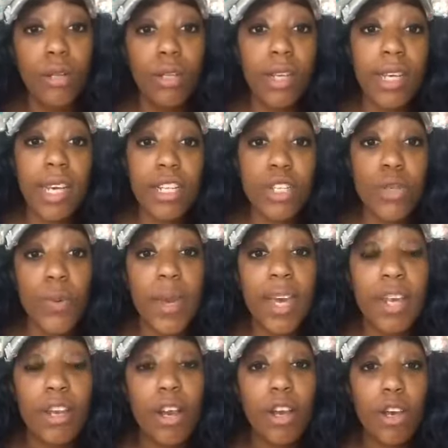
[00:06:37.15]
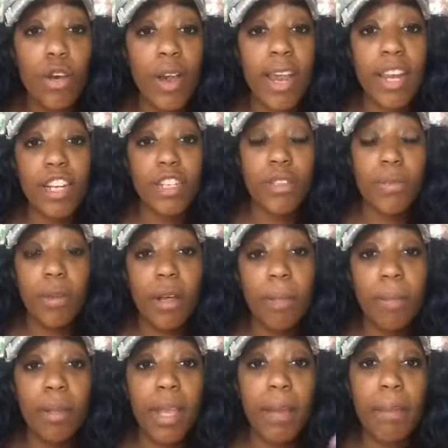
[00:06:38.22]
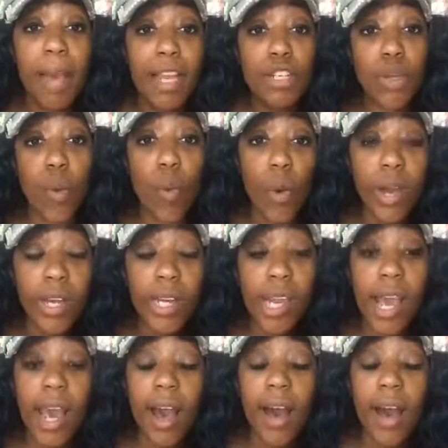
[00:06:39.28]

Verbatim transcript: look into it and go ahead and complete page one.